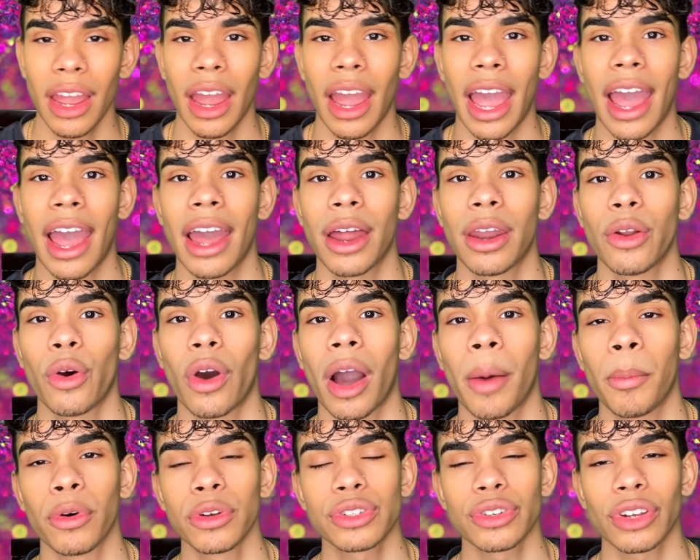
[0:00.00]
And
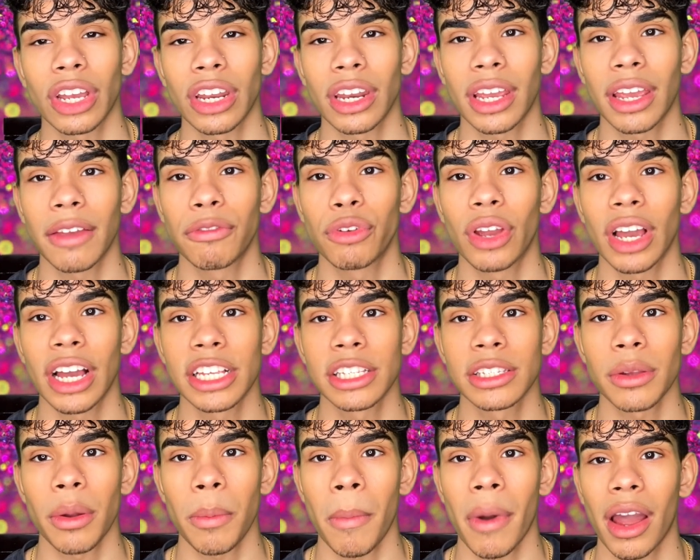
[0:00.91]
I'm also going to give you
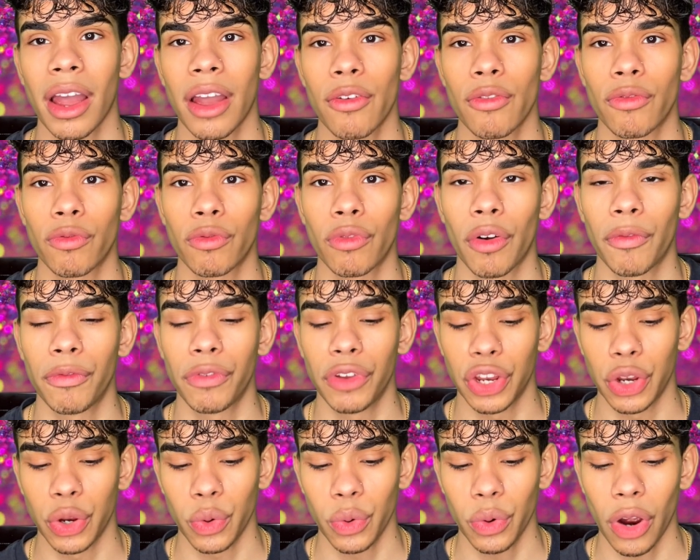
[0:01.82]
guys my
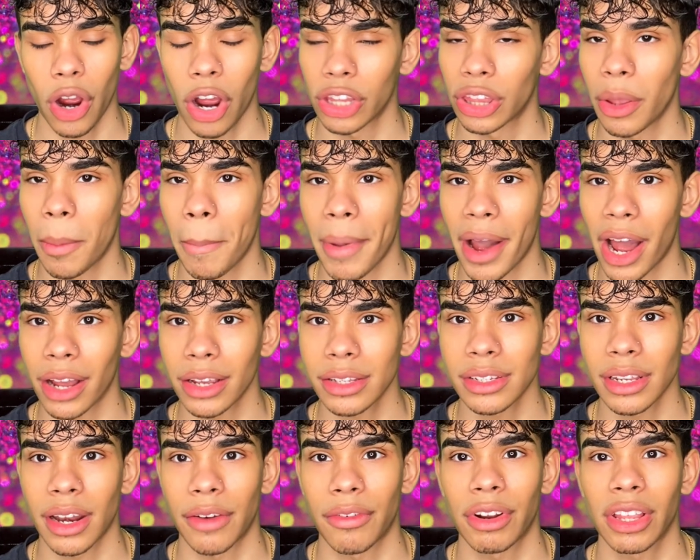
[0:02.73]
review on the
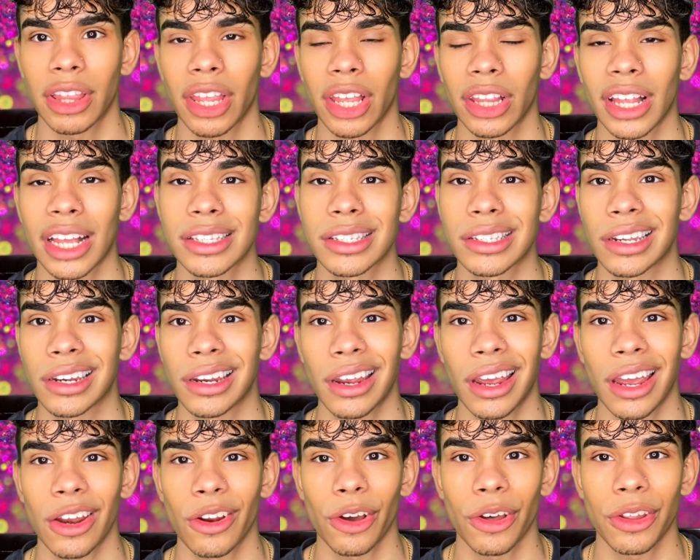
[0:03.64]
box and everything that's in
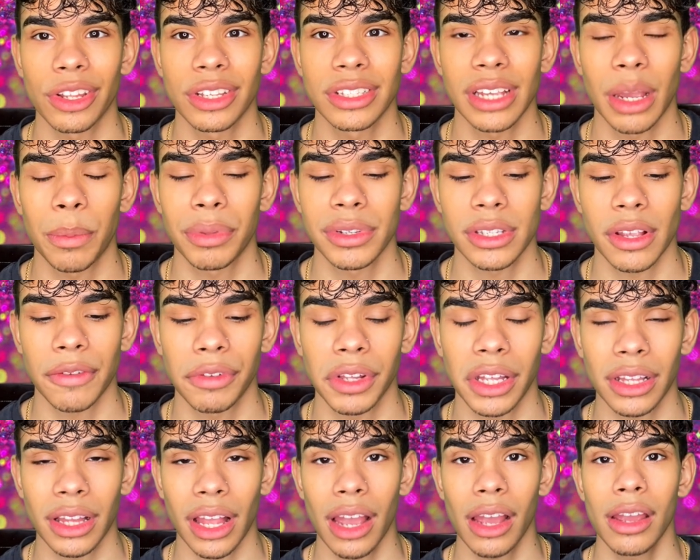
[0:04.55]
it and all the type of stuff
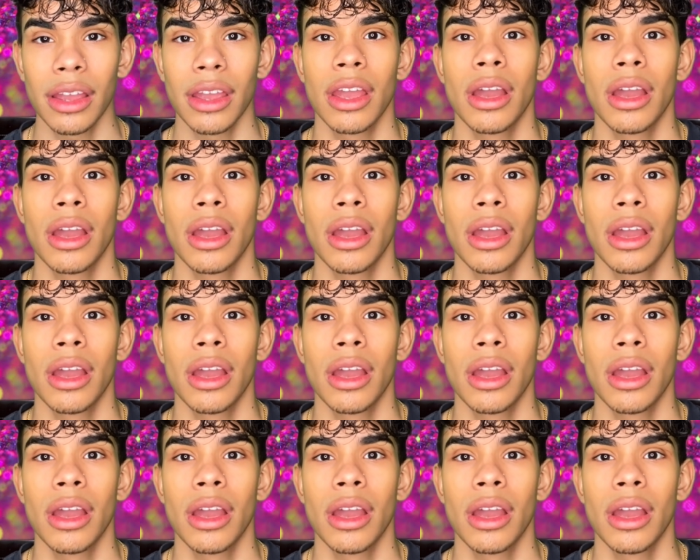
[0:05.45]
like that.